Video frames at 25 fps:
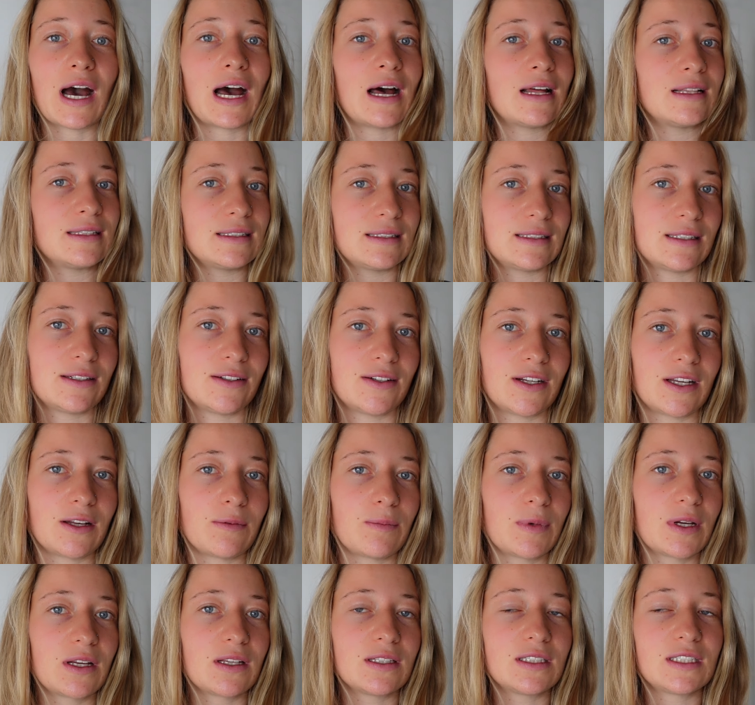
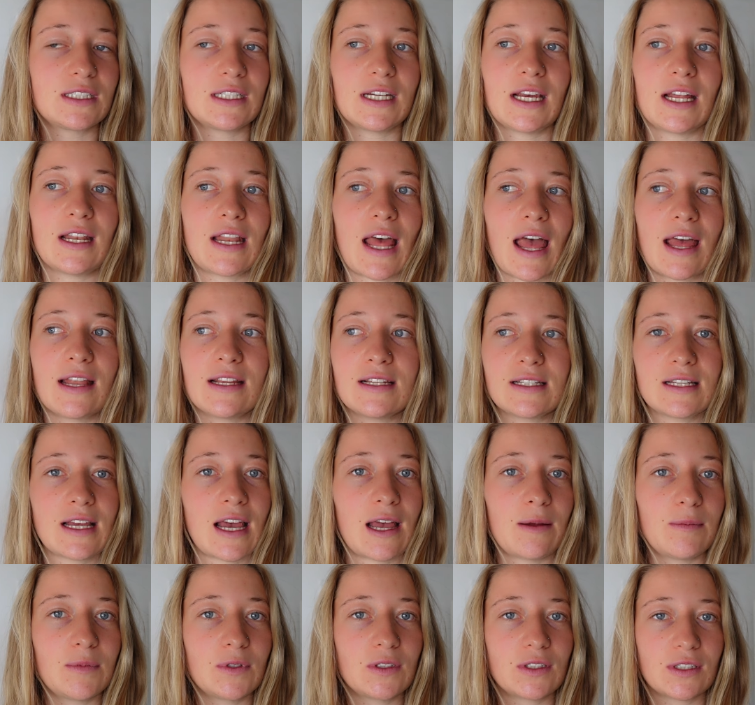answering because she at any
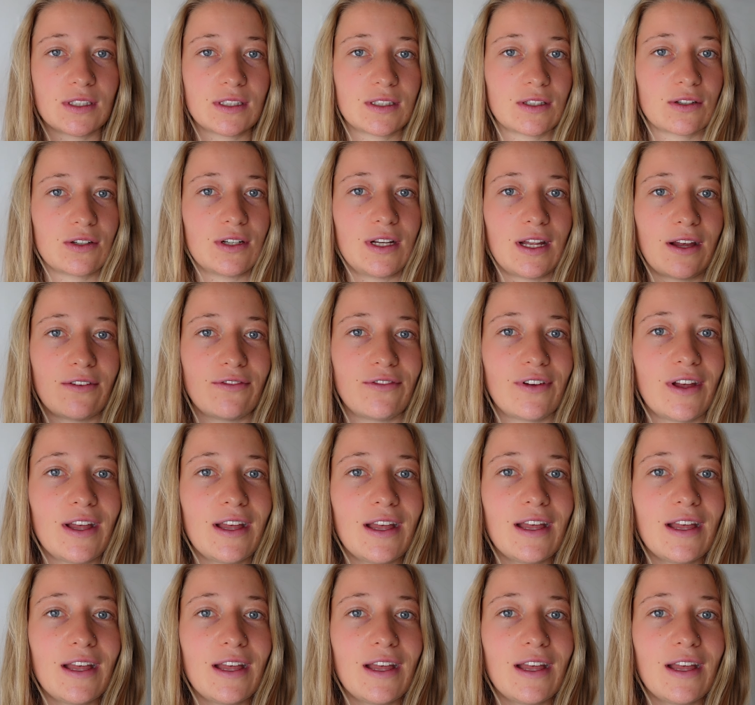time just could have